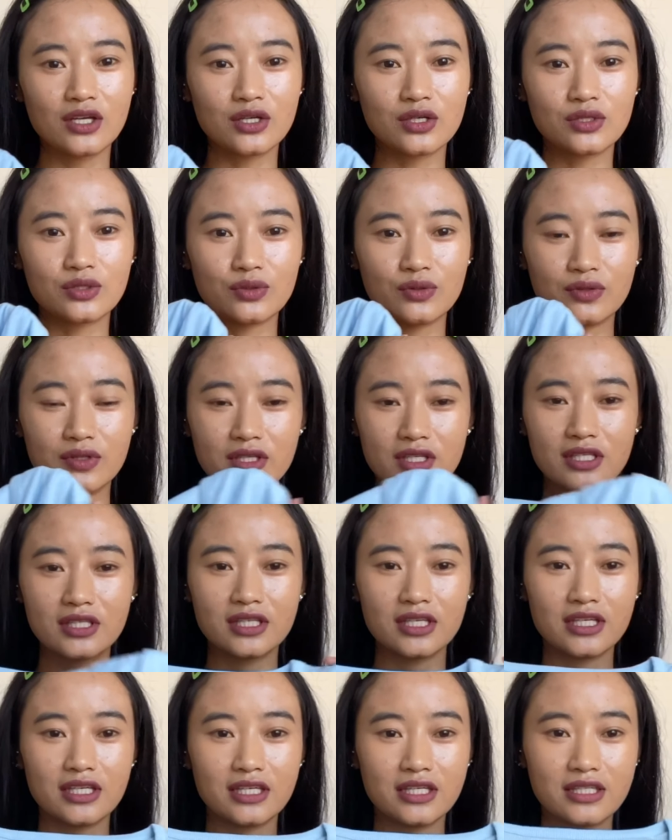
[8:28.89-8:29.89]
So this
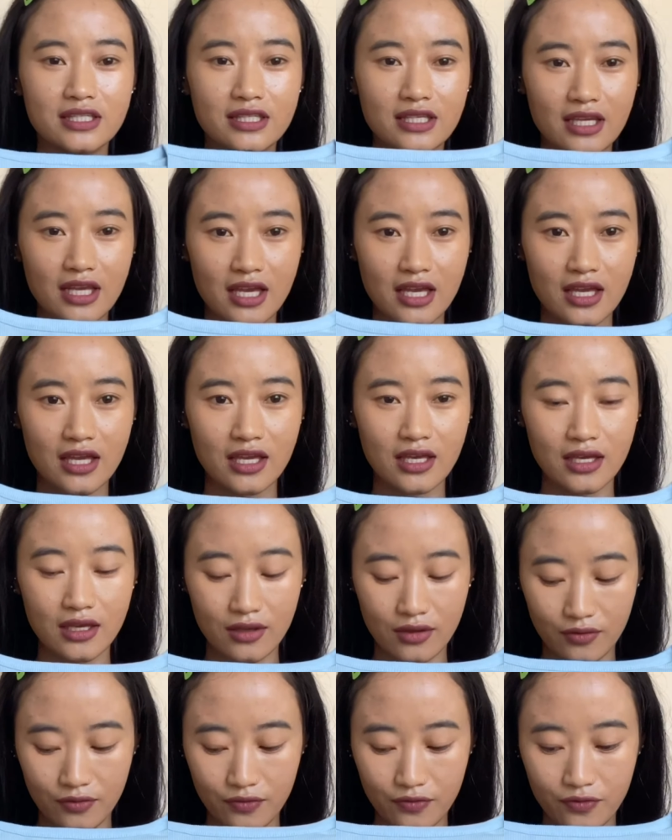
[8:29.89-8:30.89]
is
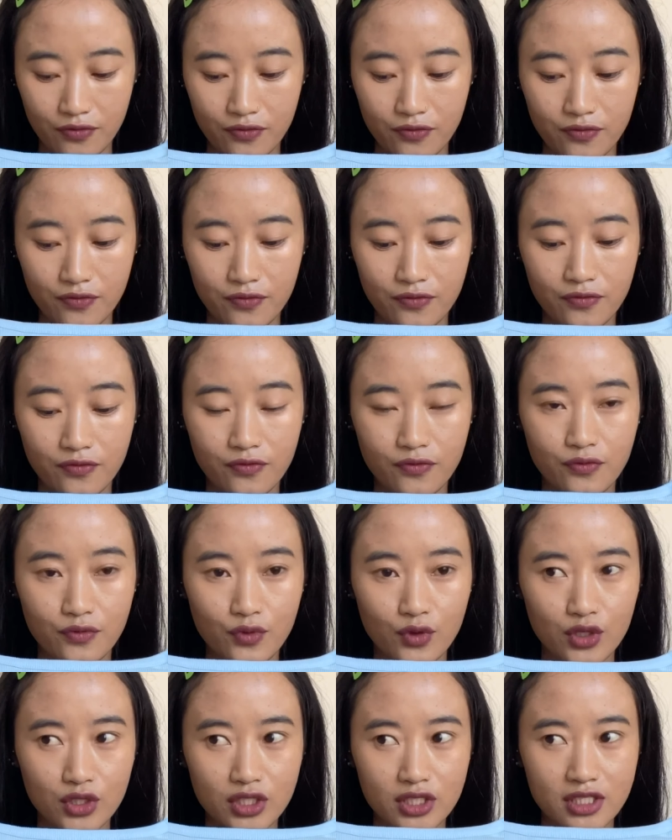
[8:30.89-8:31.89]
a
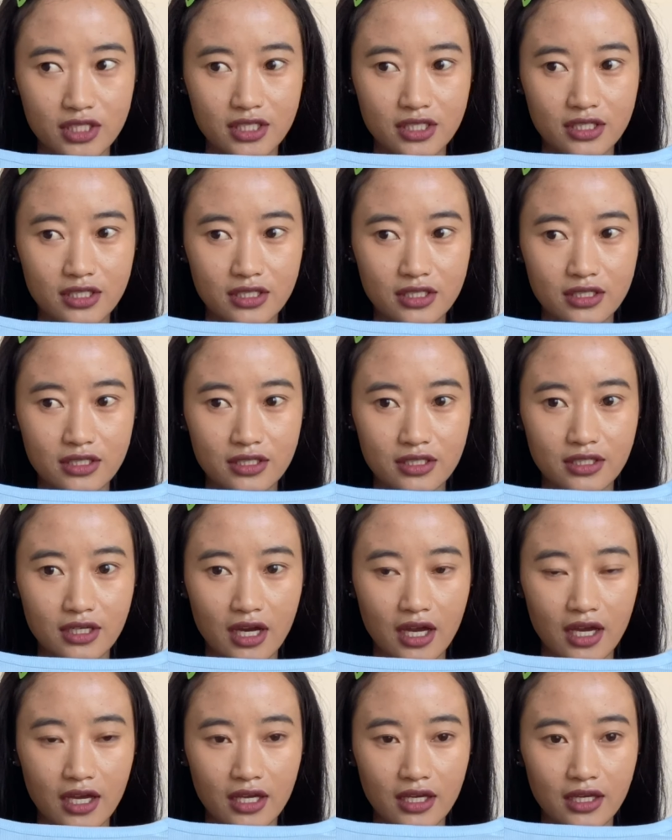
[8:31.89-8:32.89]
front
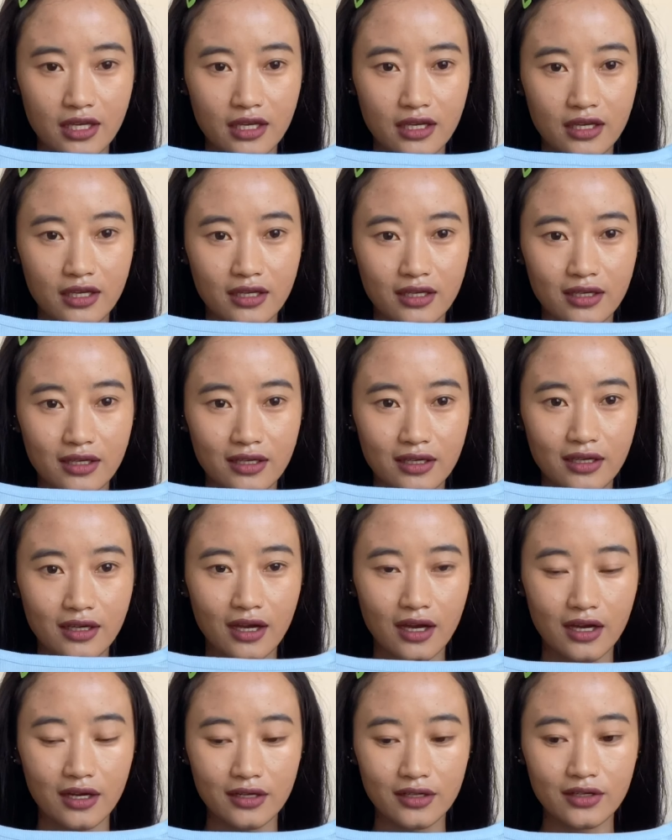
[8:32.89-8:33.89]
tie
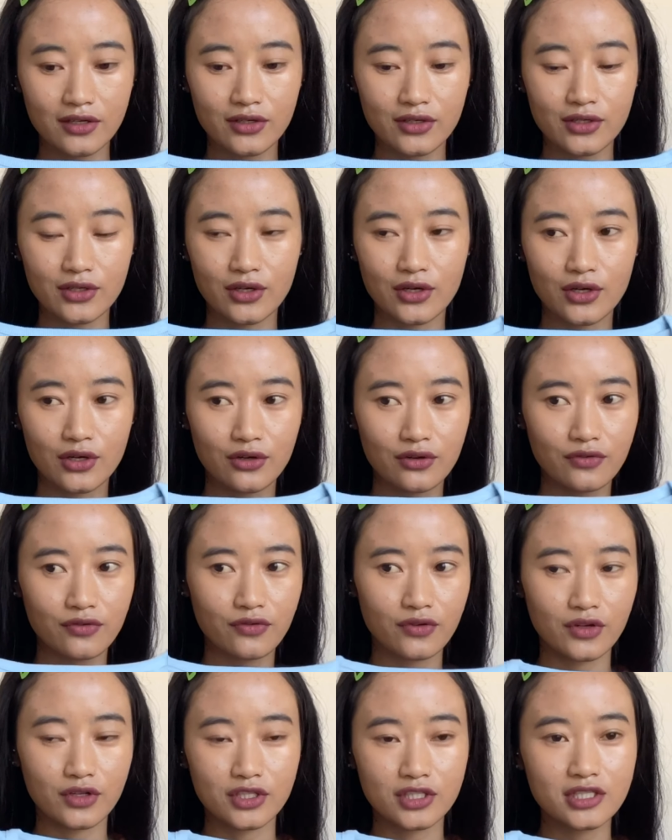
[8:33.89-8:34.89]
cardigan or
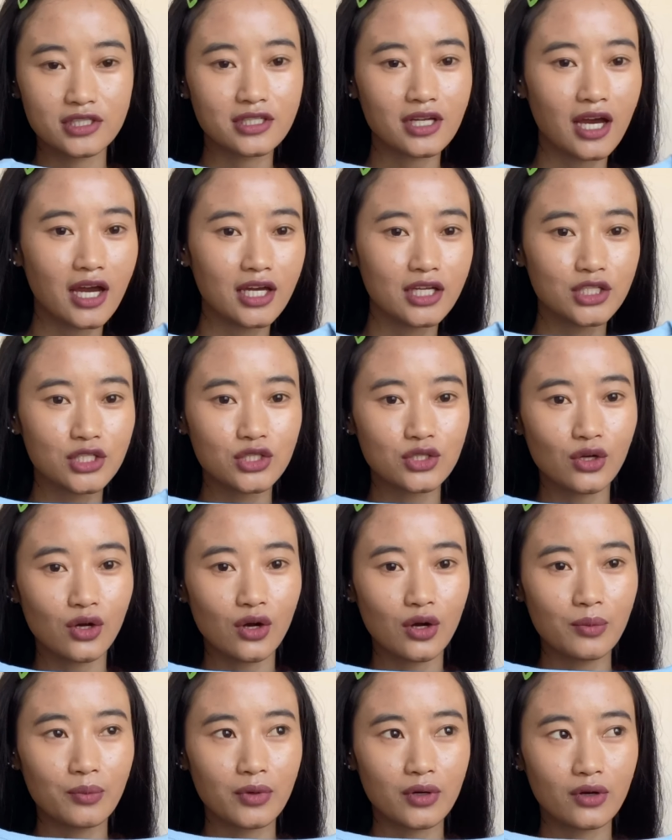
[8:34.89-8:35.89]
front tie
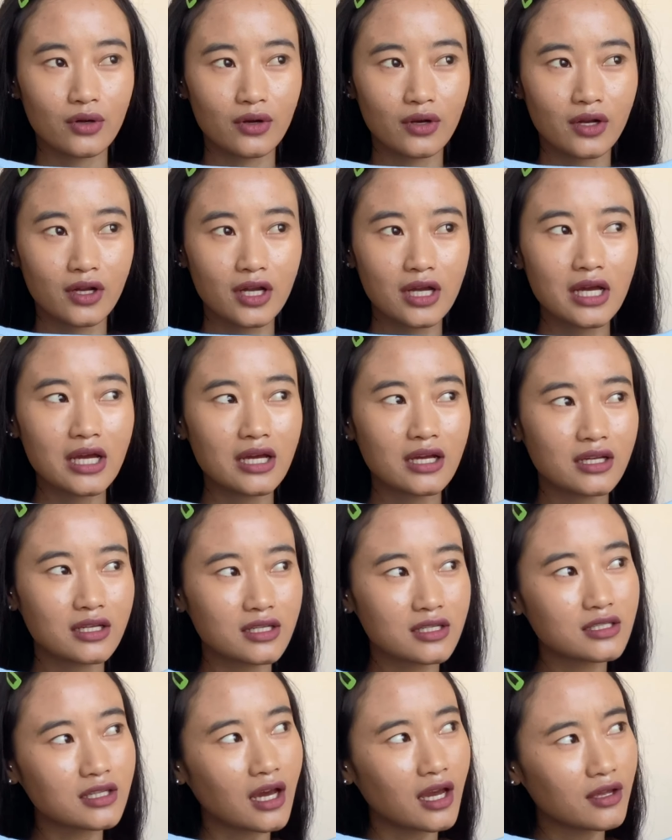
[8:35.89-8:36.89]
top or
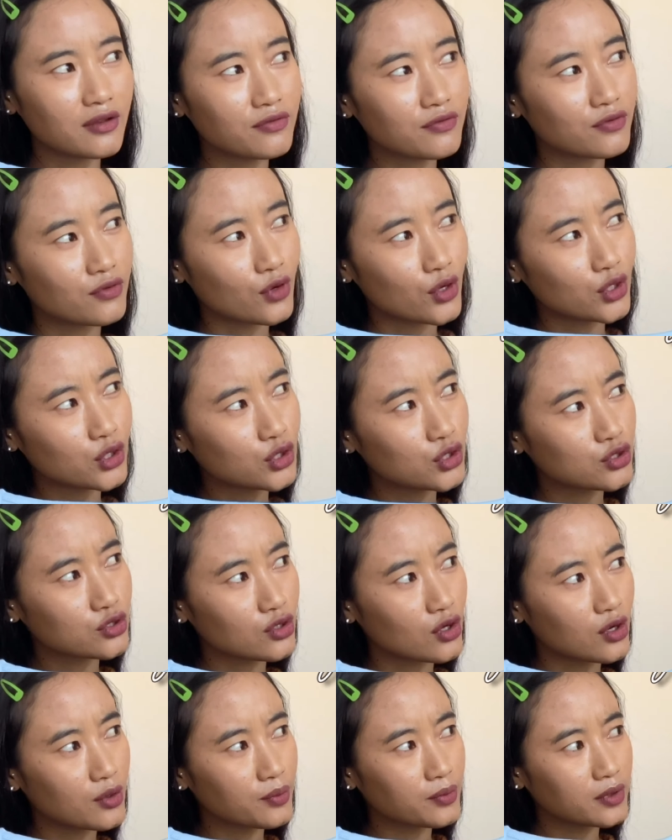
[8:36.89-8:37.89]
tie front
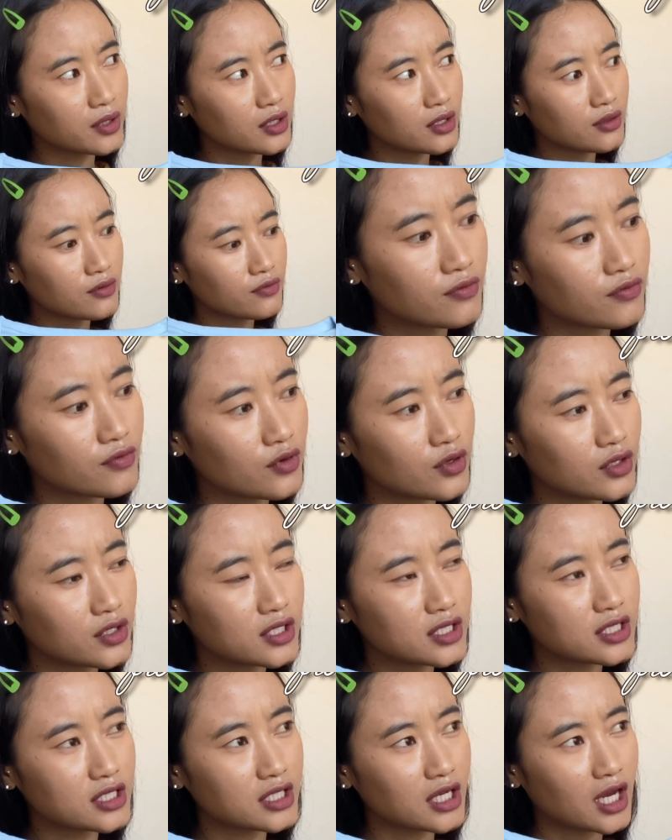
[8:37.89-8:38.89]
top, key front
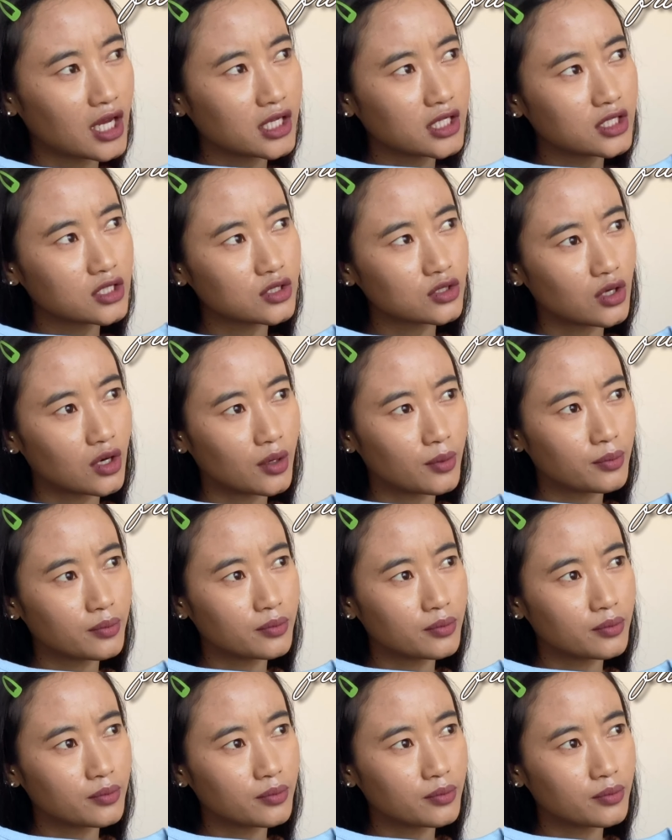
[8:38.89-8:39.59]
tie top,